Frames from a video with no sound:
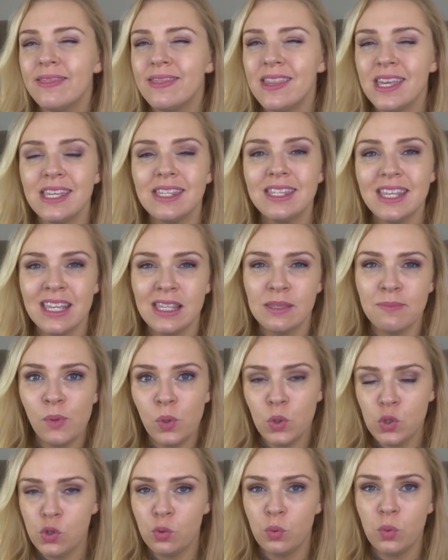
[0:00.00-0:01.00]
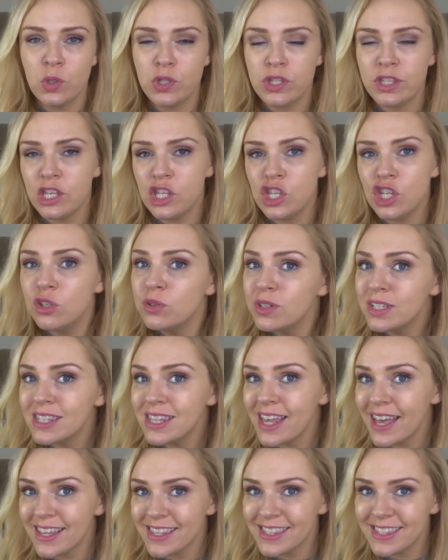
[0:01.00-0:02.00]
this is more towards the
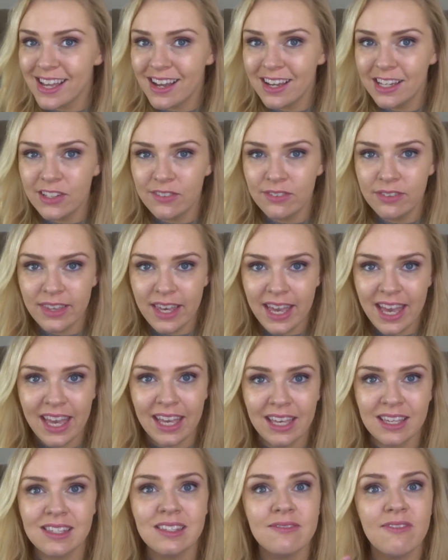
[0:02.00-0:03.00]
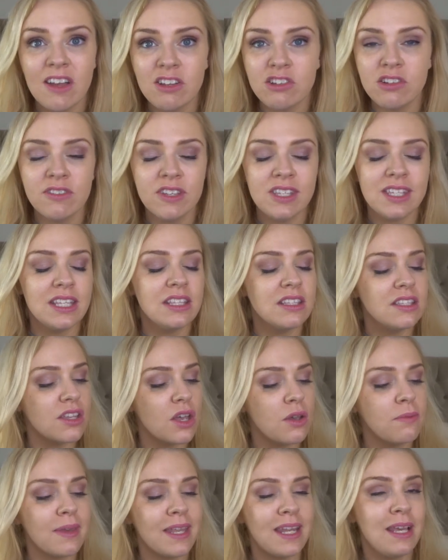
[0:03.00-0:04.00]
unisex side of things. Vetiver's in
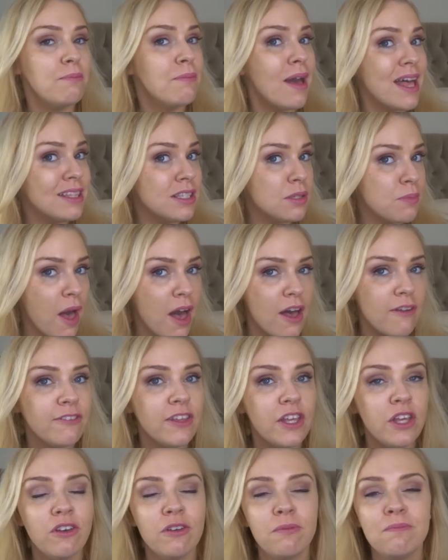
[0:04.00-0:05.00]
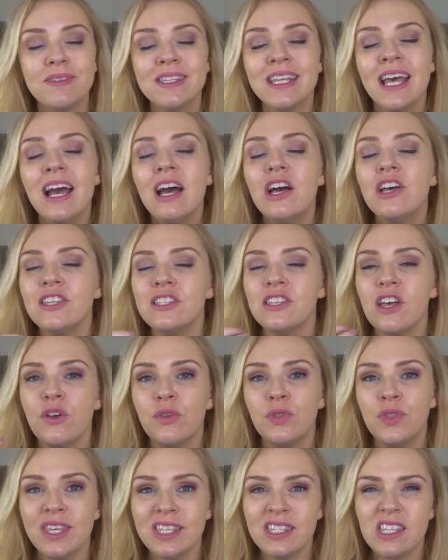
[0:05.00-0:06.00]
so many men's perfumes.
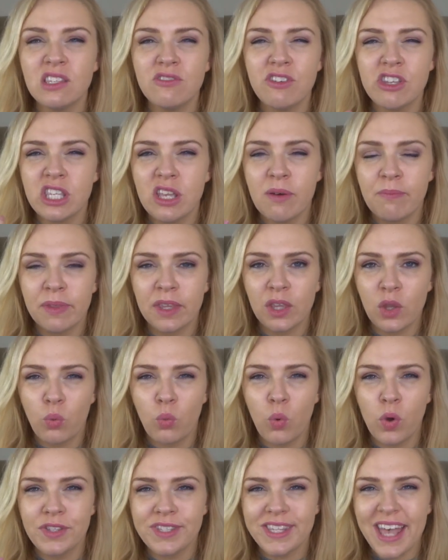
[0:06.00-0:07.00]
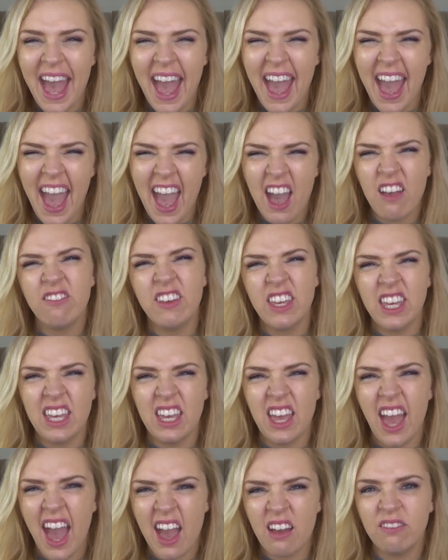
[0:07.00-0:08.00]
So this is for something that wants a
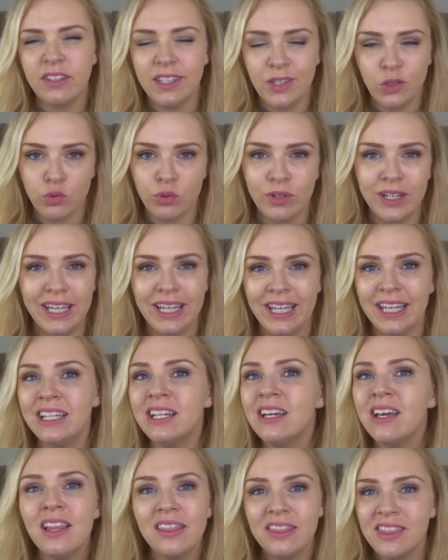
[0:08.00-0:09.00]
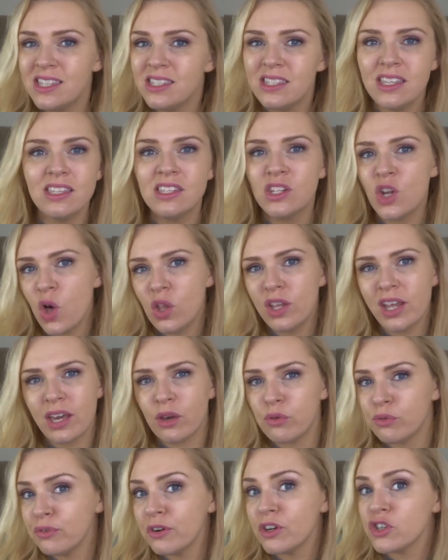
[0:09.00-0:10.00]
heavy green. This is not
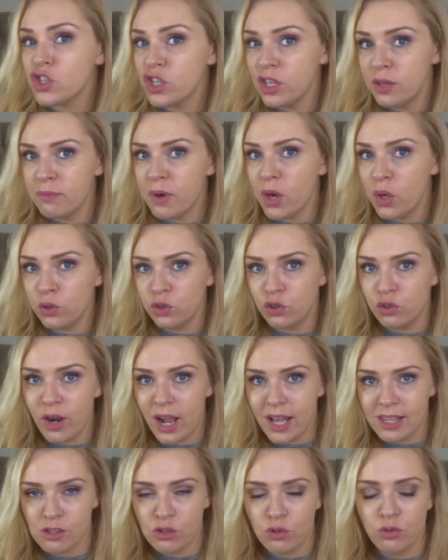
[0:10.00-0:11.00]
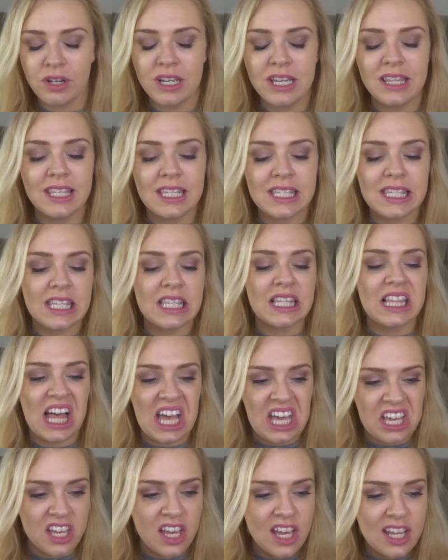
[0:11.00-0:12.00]
like freshly mown grass green. This is
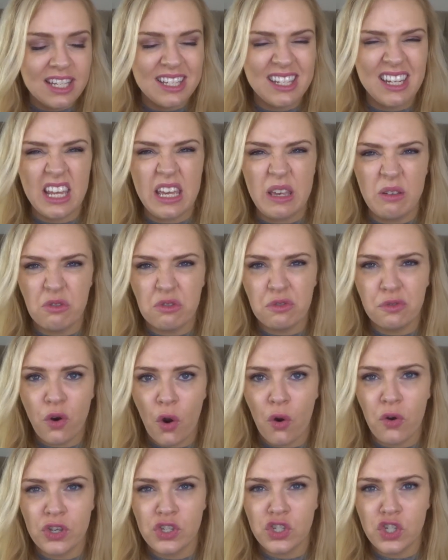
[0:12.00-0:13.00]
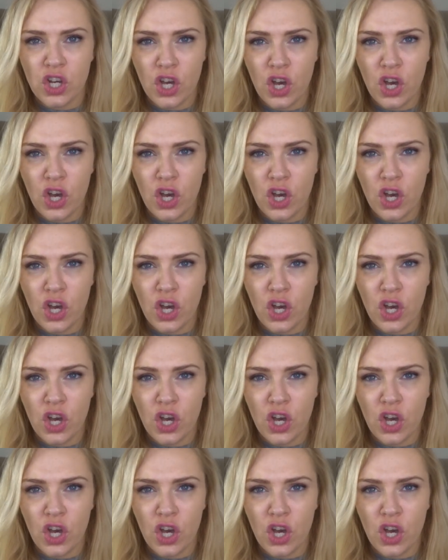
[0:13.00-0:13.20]
like deep forest